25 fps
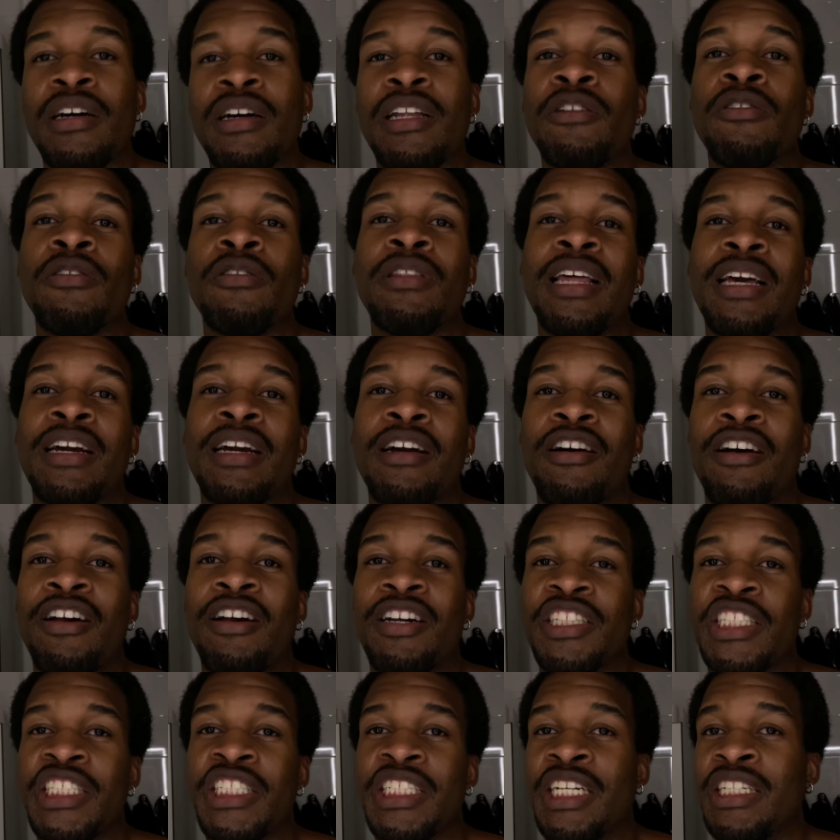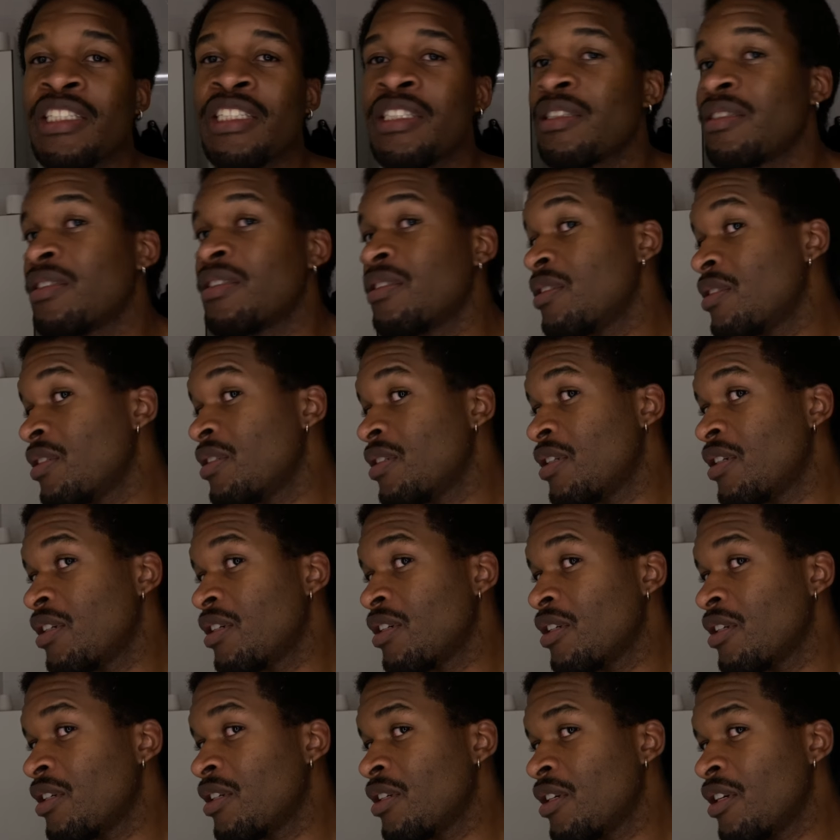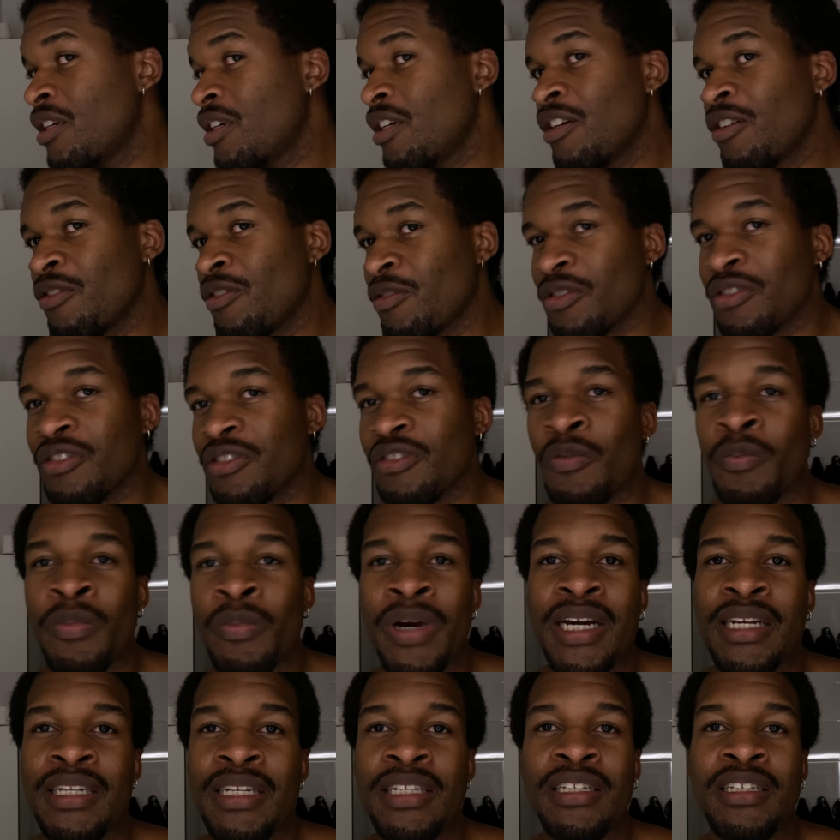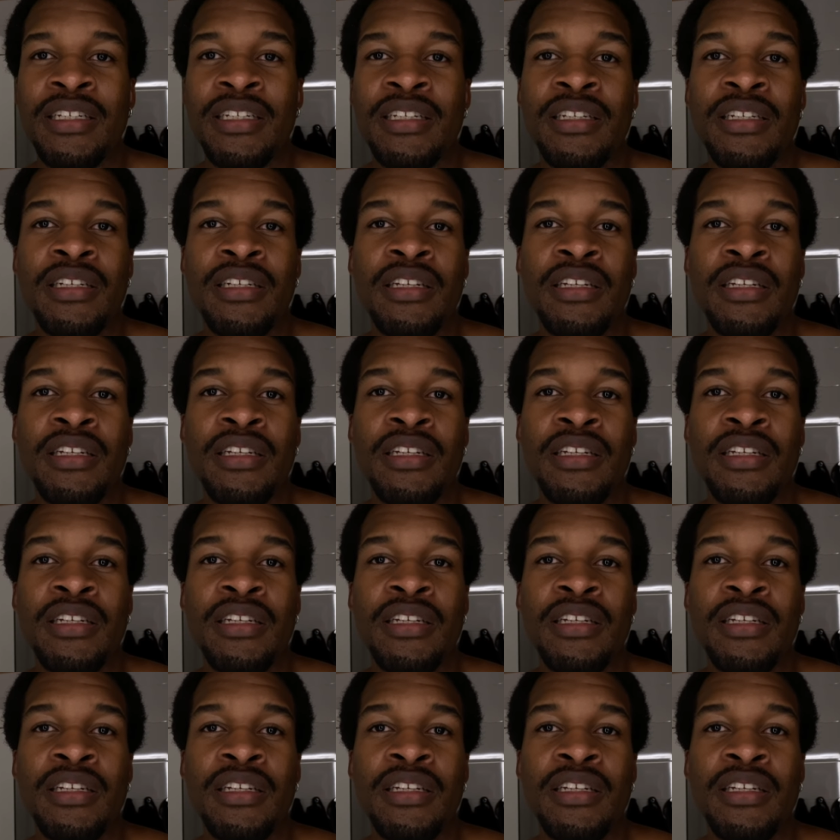I look like Carl Johnson or somebody